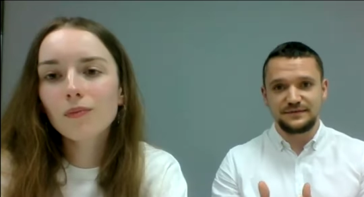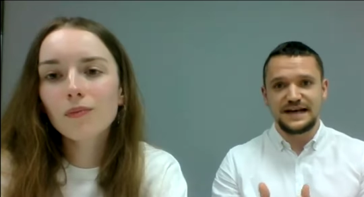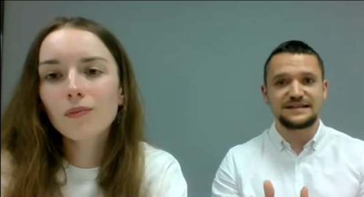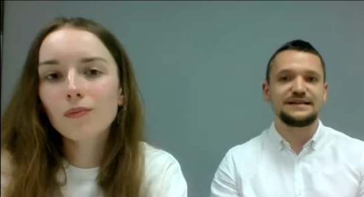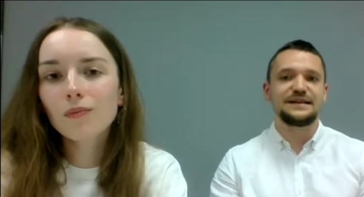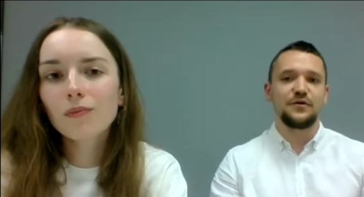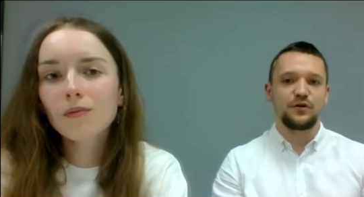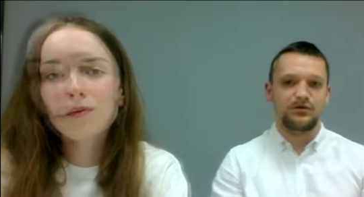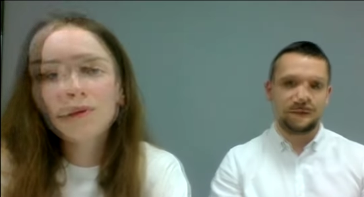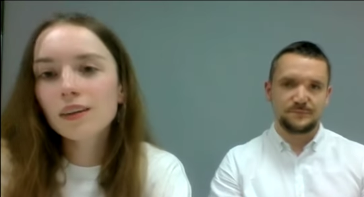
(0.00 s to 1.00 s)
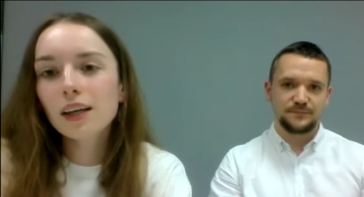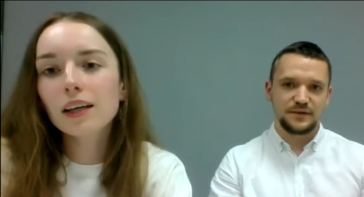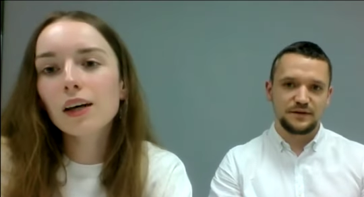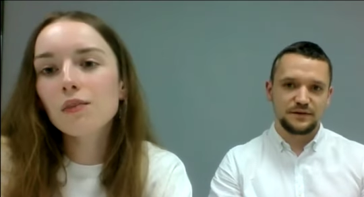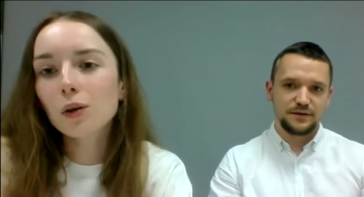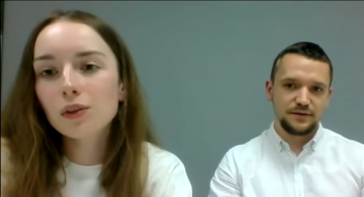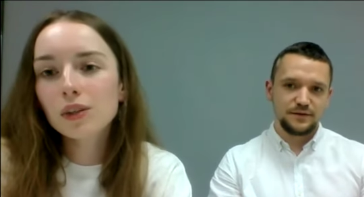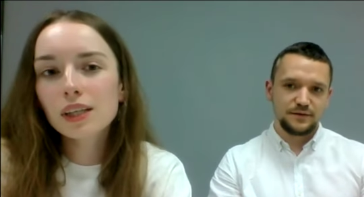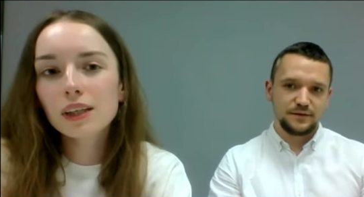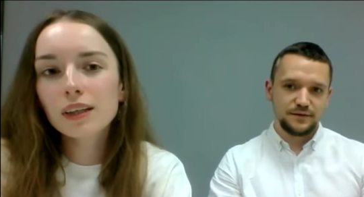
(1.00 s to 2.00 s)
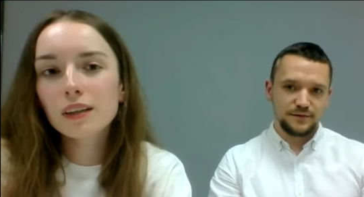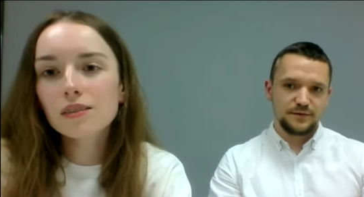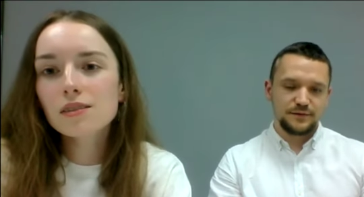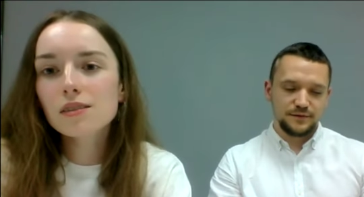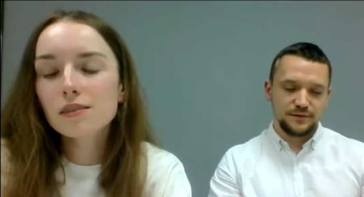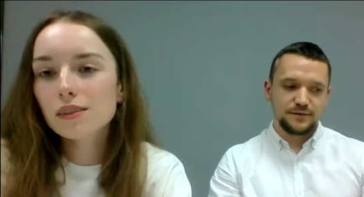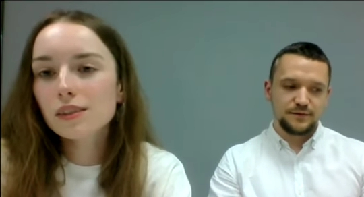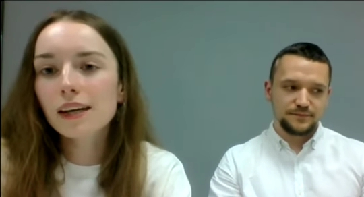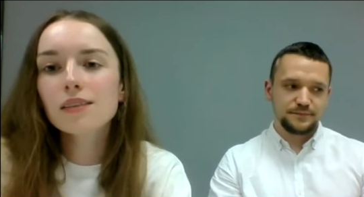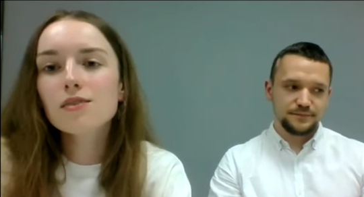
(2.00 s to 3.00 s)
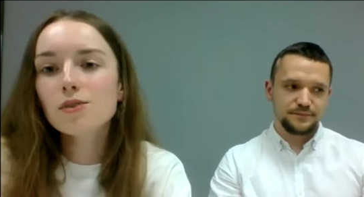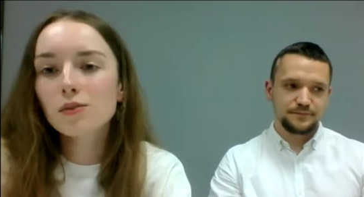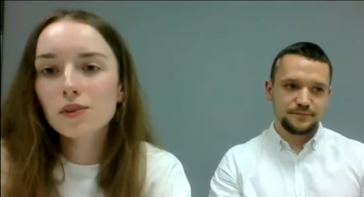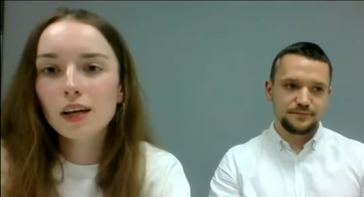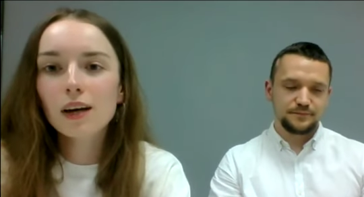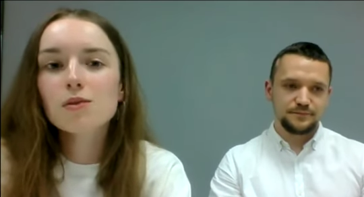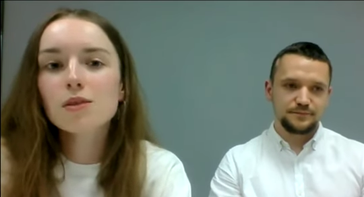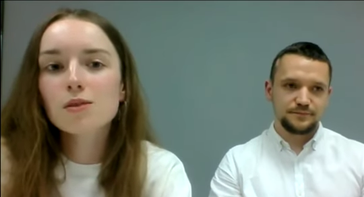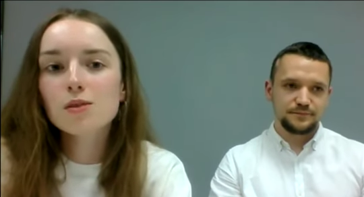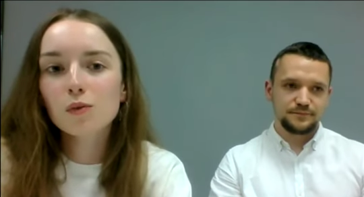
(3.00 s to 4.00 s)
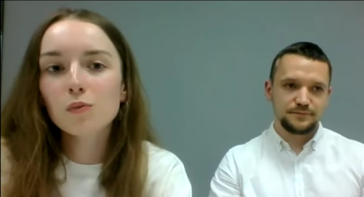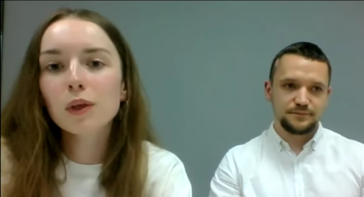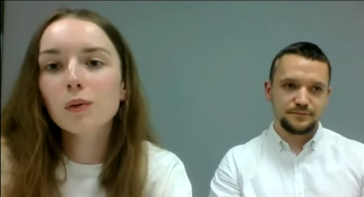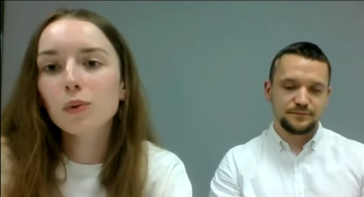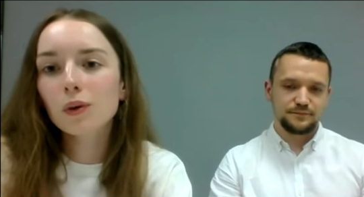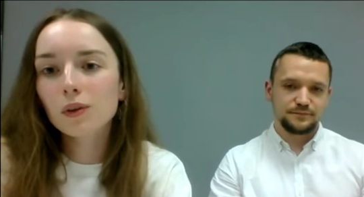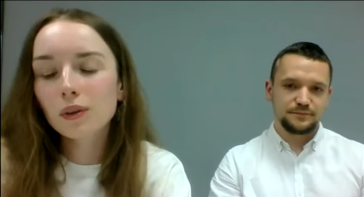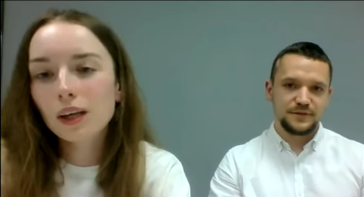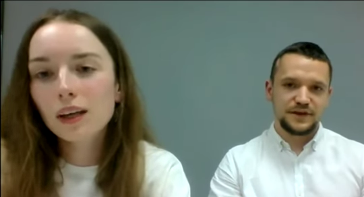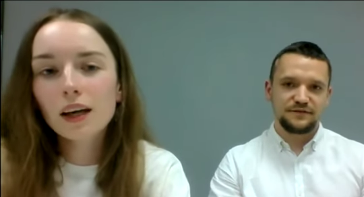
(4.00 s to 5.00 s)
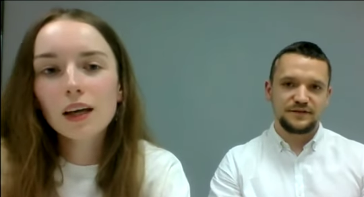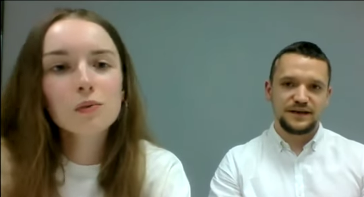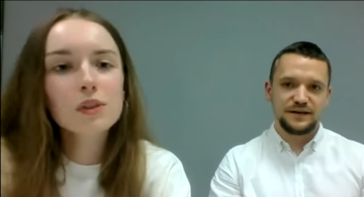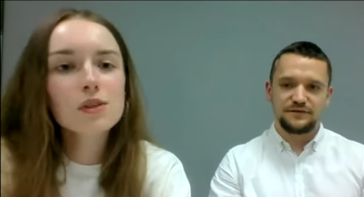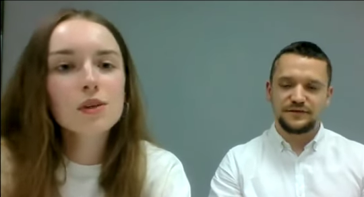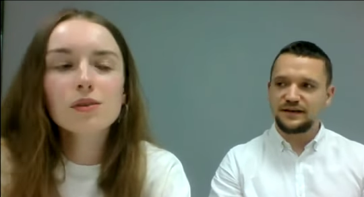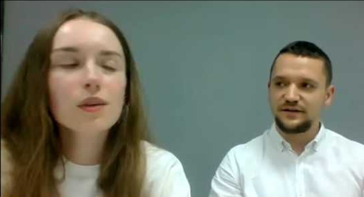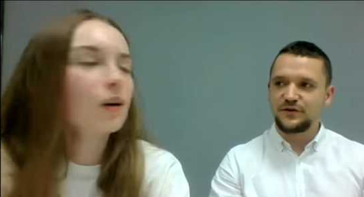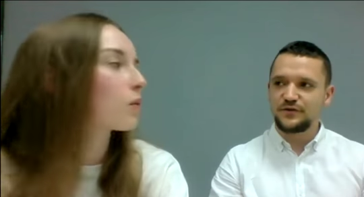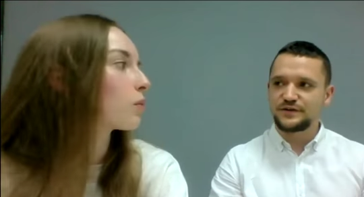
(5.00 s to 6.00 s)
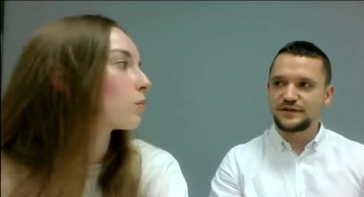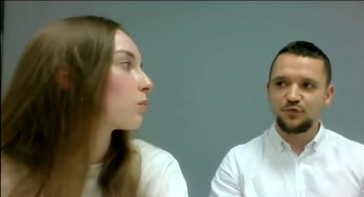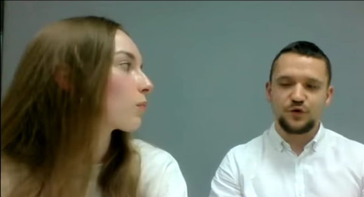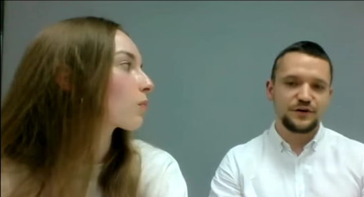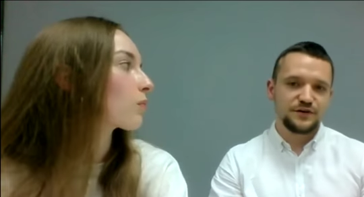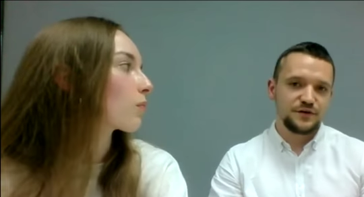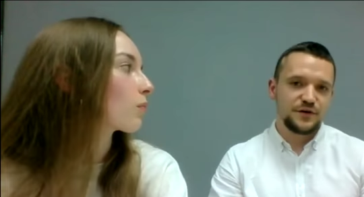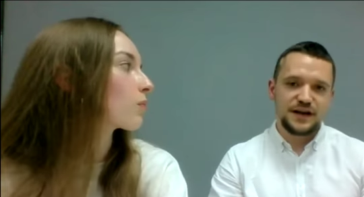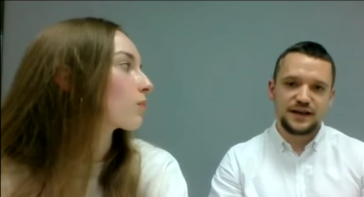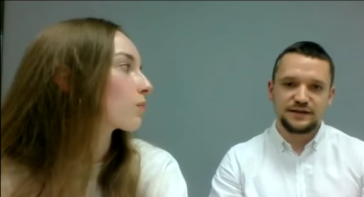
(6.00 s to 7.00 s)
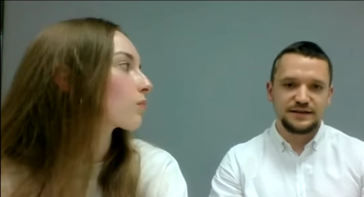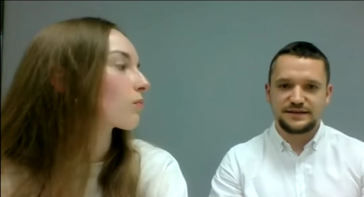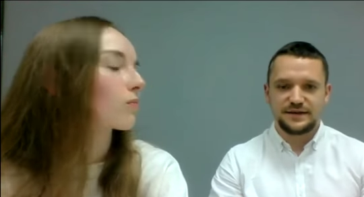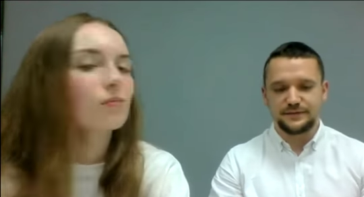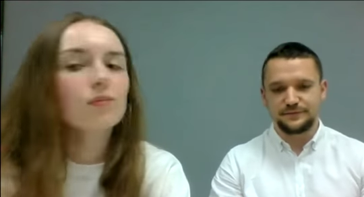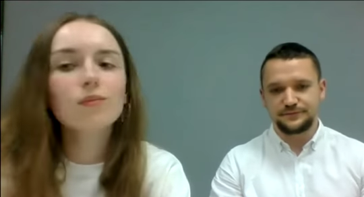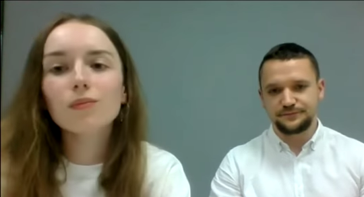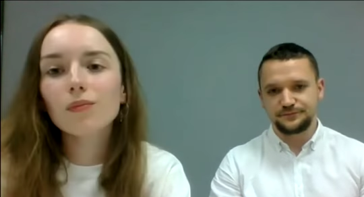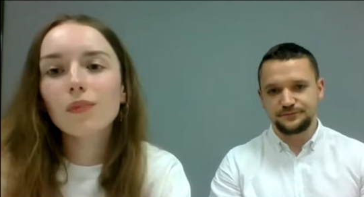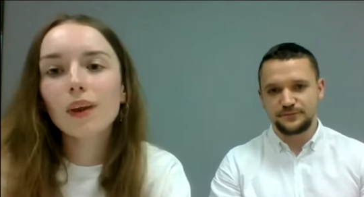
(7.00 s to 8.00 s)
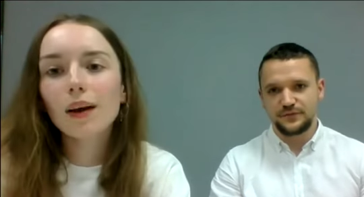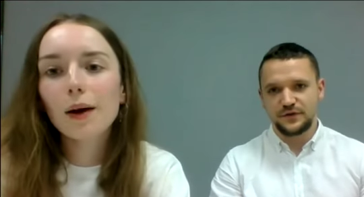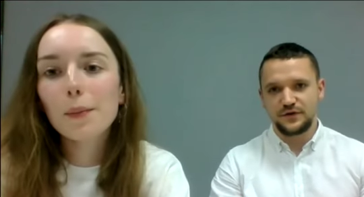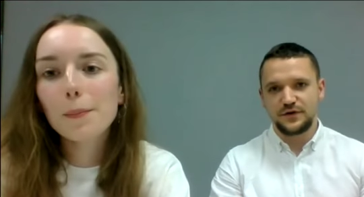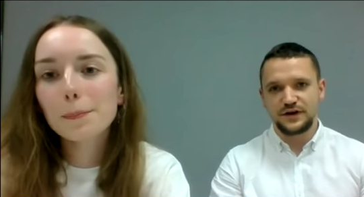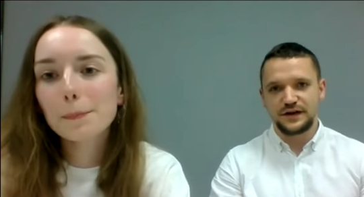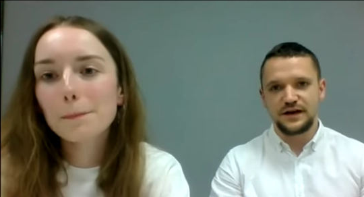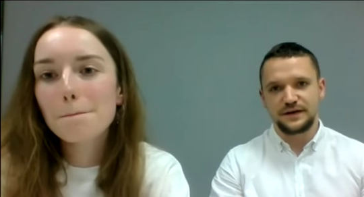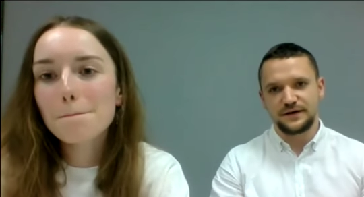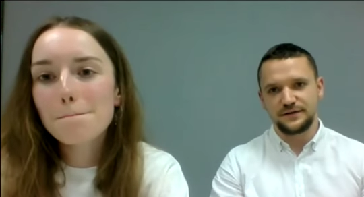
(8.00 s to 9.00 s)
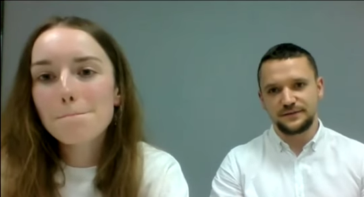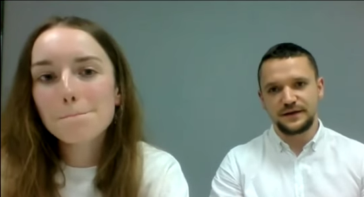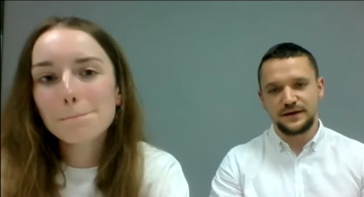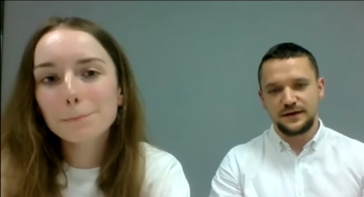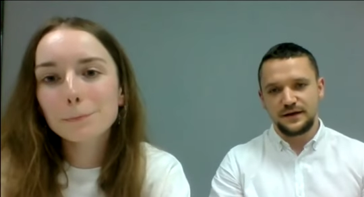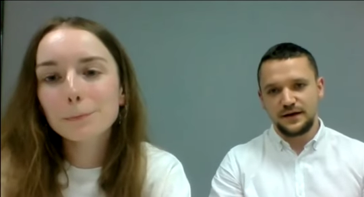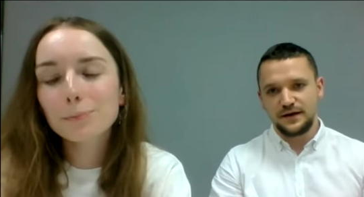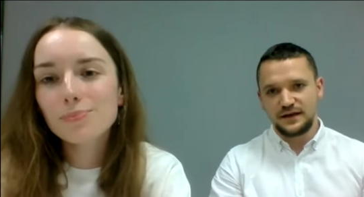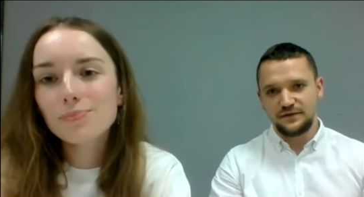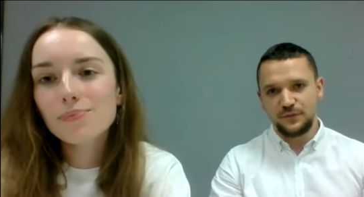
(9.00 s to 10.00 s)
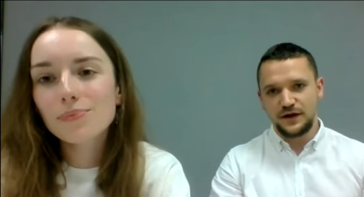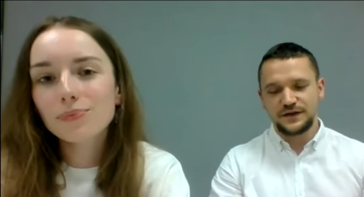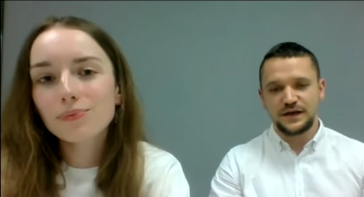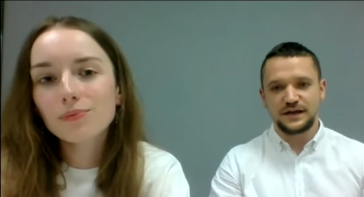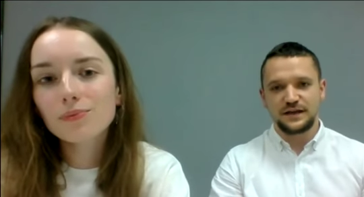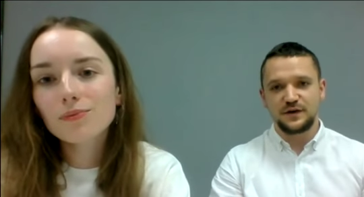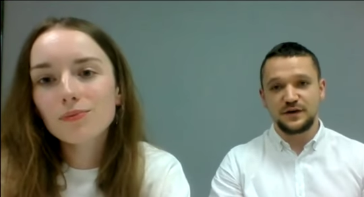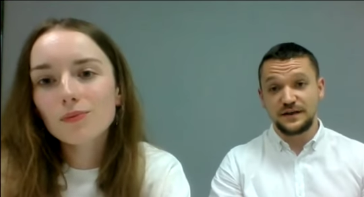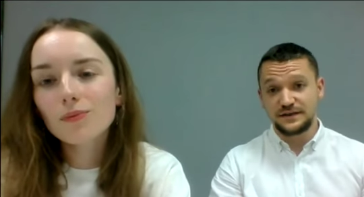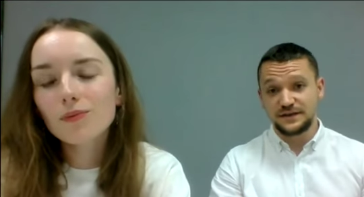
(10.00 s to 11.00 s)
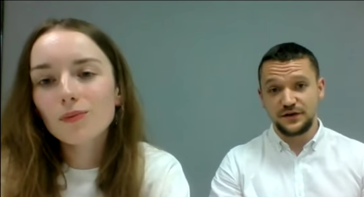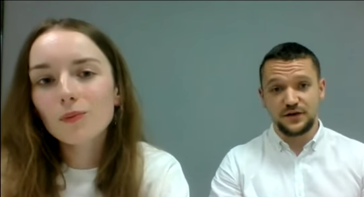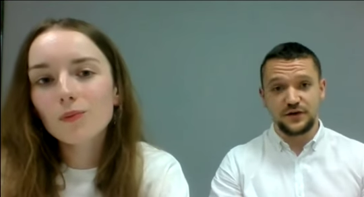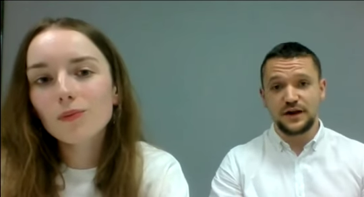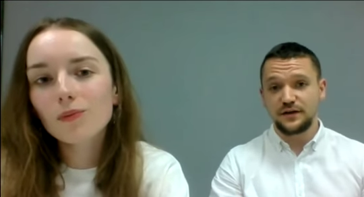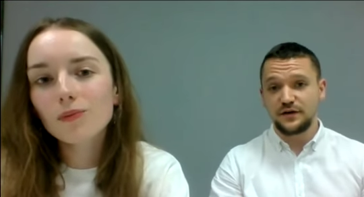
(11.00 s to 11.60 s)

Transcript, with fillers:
Speaker 1: that's the goal.
Speaker 2: Yeah. They have already killed tens of thousands of people. If and they if they know, know you
Speaker 1: support Ukraine, that's it. Yeah. You are a goner. Uh, if we are talking about Eastern Ukraine